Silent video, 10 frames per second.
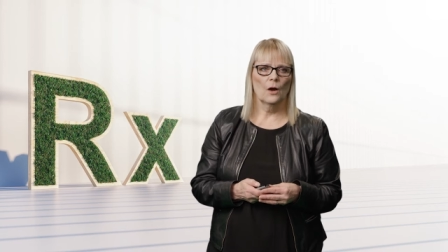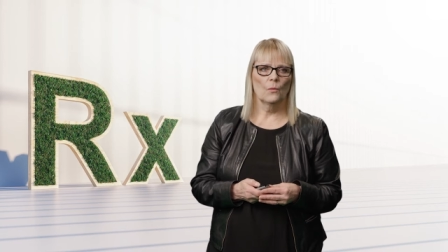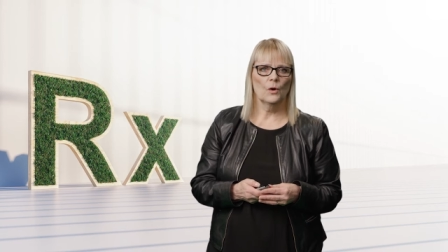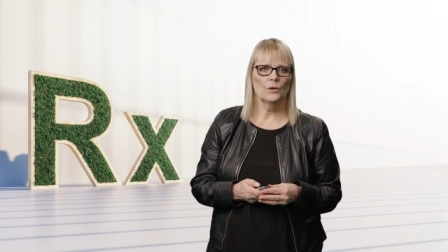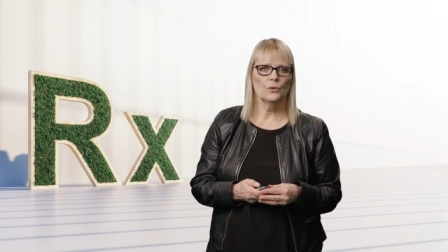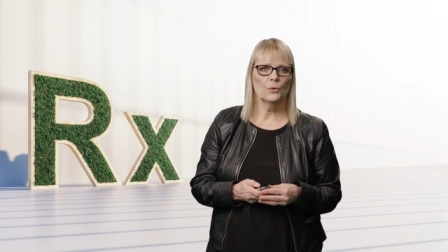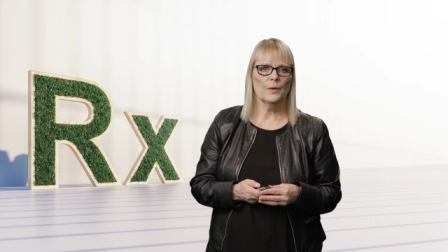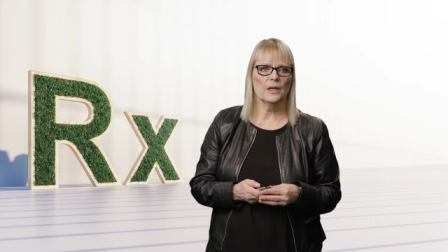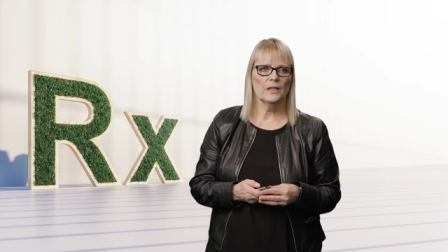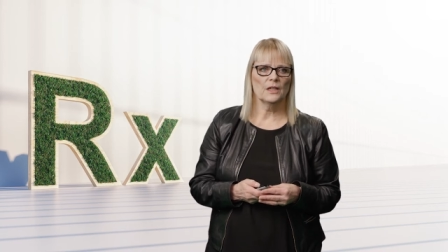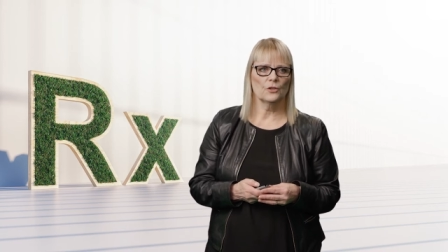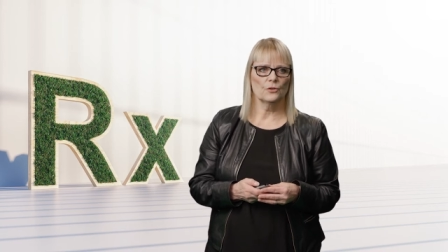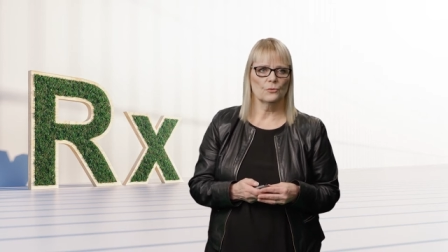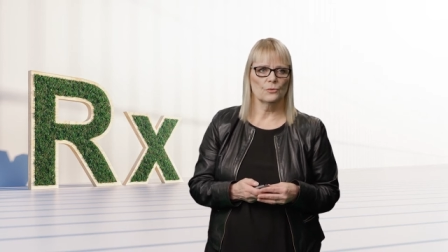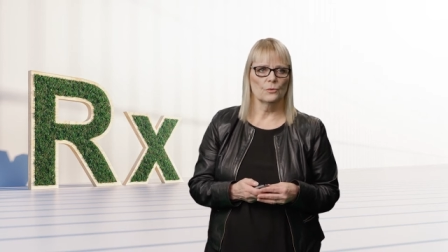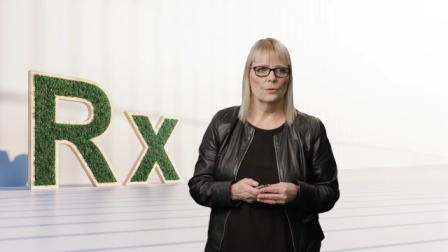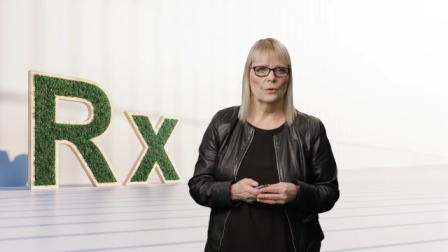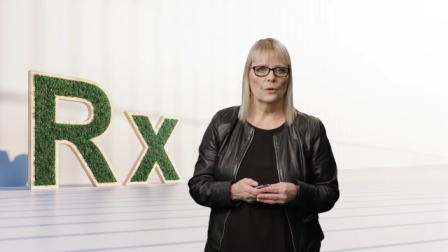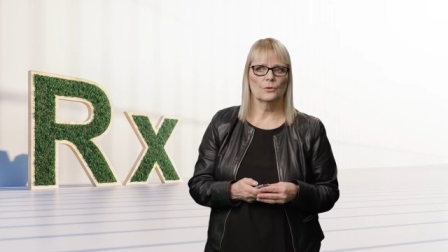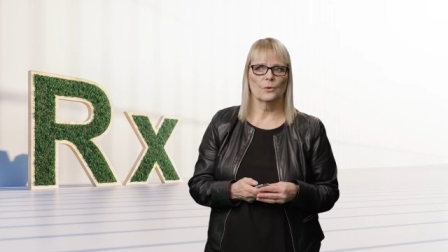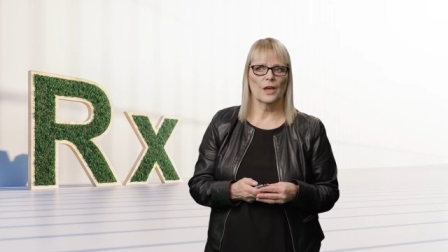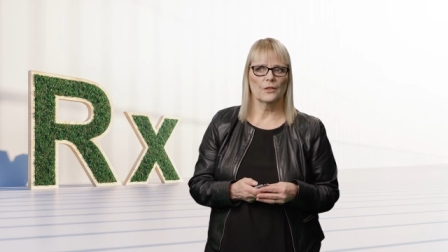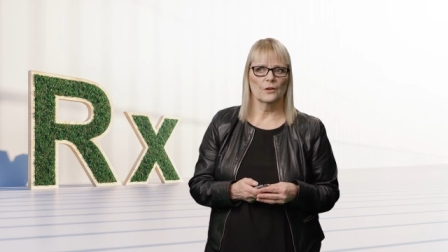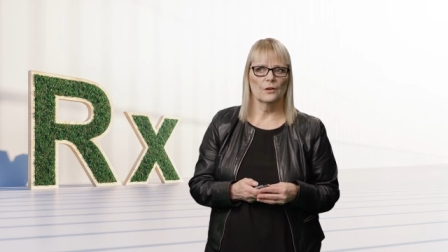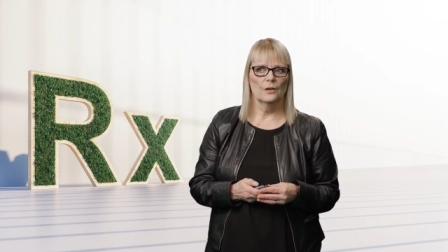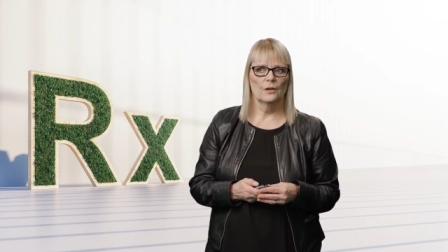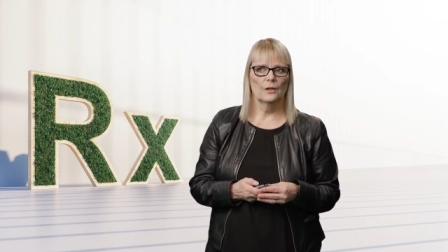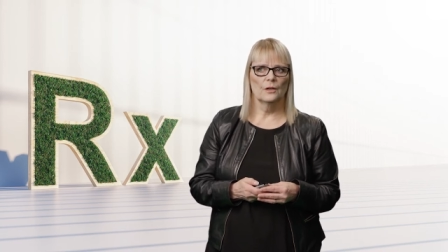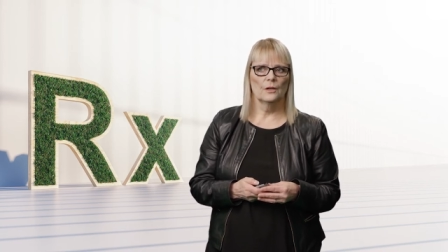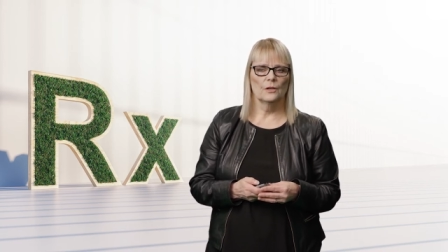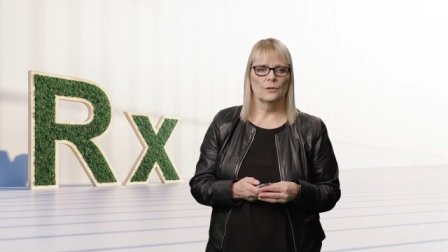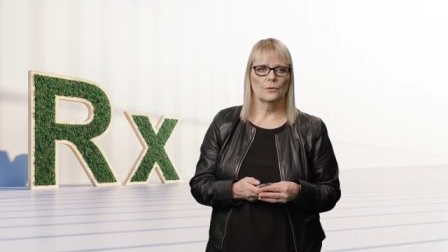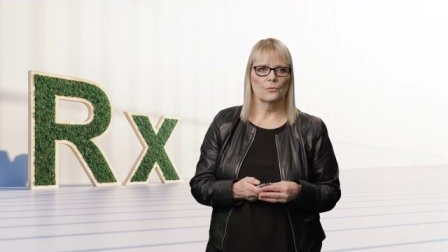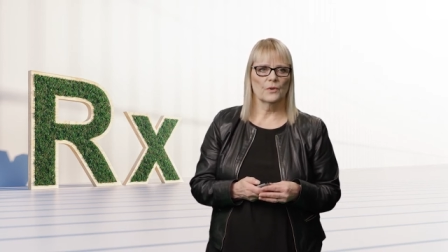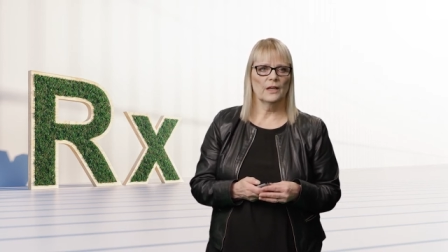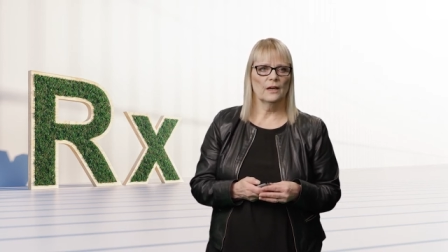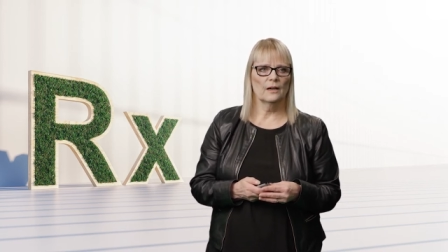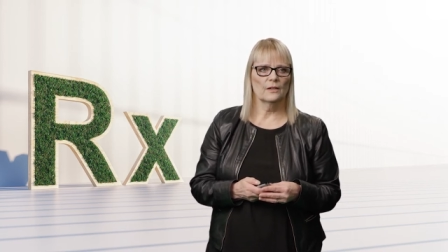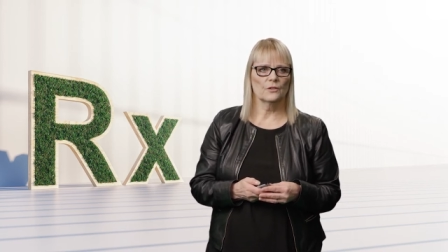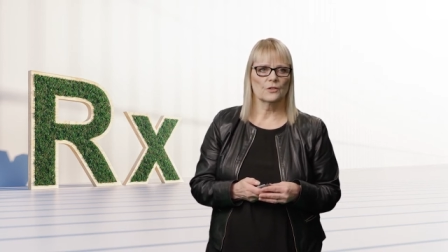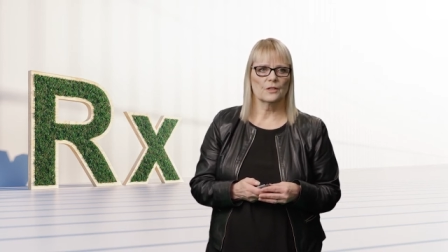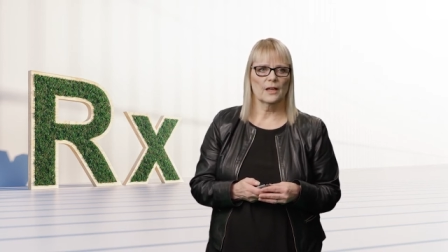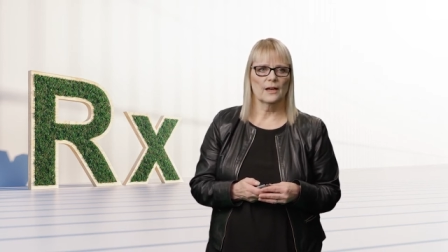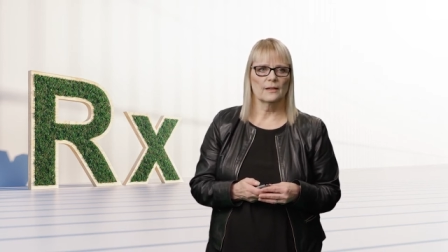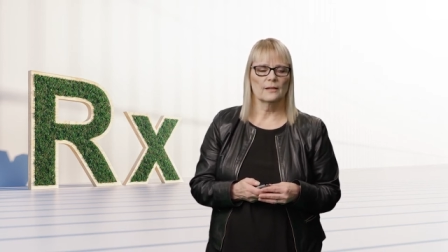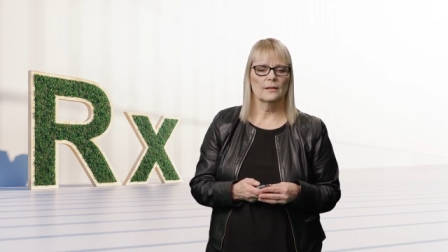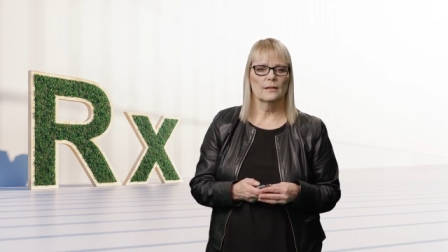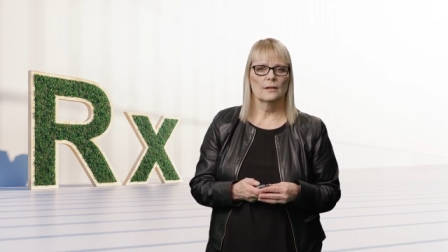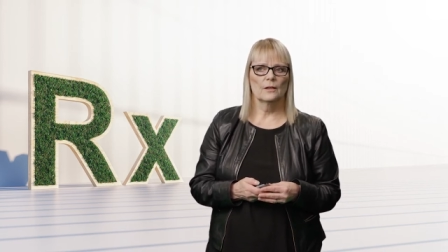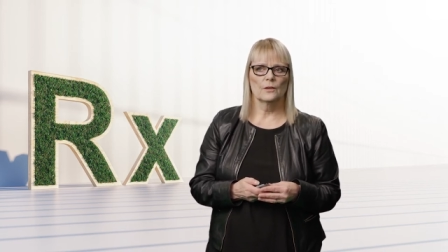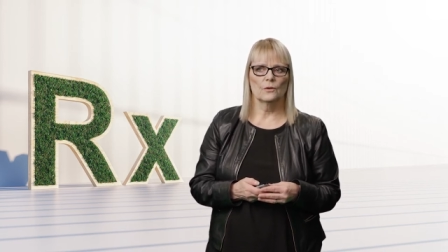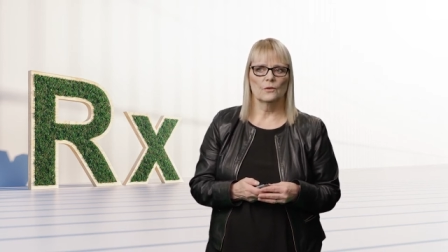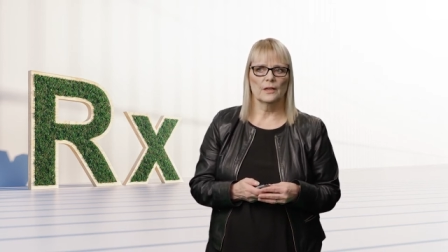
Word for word: What do we need to do together to really understand your